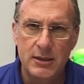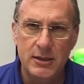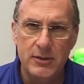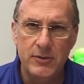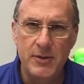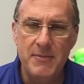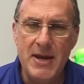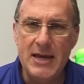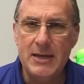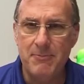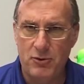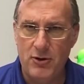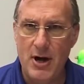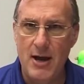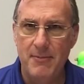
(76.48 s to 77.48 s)
We make
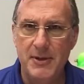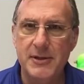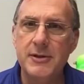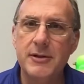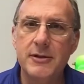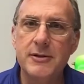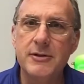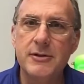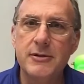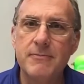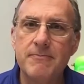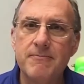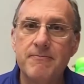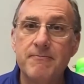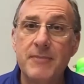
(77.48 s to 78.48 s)
promises.
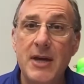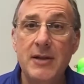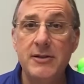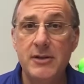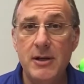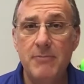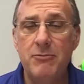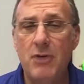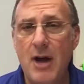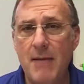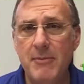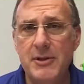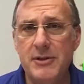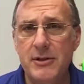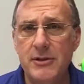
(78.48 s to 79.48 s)
And some
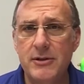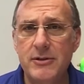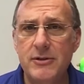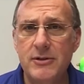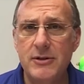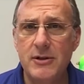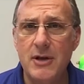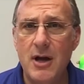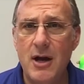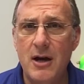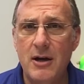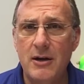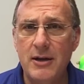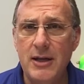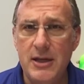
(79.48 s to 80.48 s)
promises
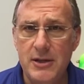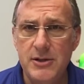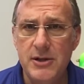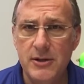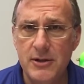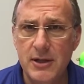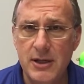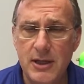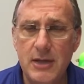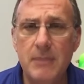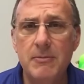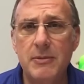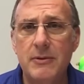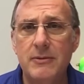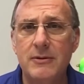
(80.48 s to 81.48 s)
are easier to
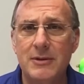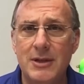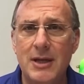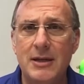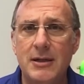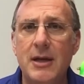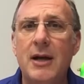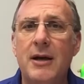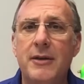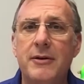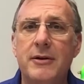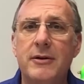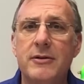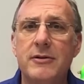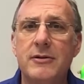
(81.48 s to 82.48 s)
keep than
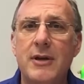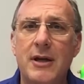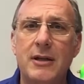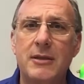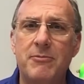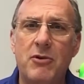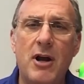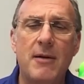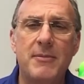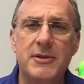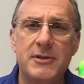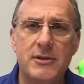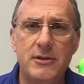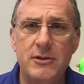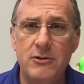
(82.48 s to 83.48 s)
others, like the promise
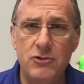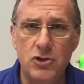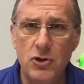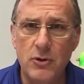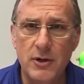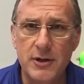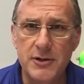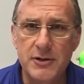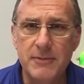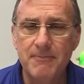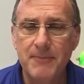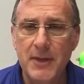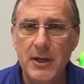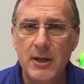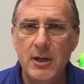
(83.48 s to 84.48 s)
to do chores
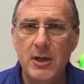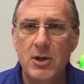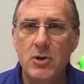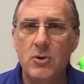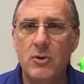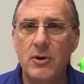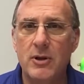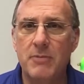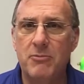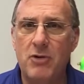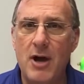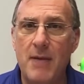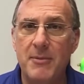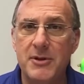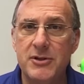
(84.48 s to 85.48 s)
or the
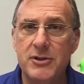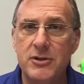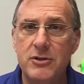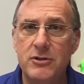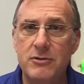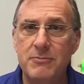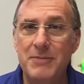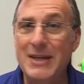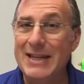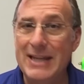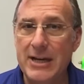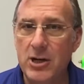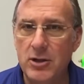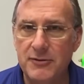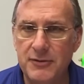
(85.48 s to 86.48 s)
promise to be
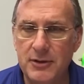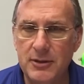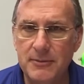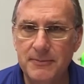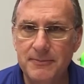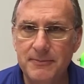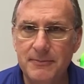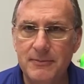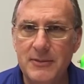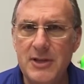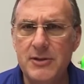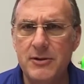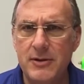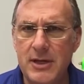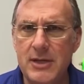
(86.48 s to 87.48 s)
careful.
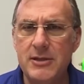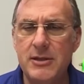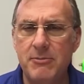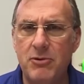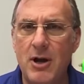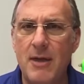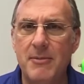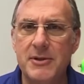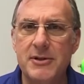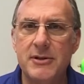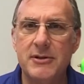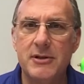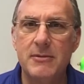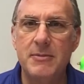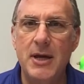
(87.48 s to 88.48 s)
These are easy
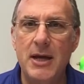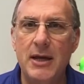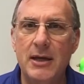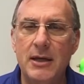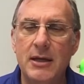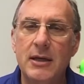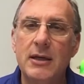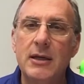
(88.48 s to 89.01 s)
promises to make.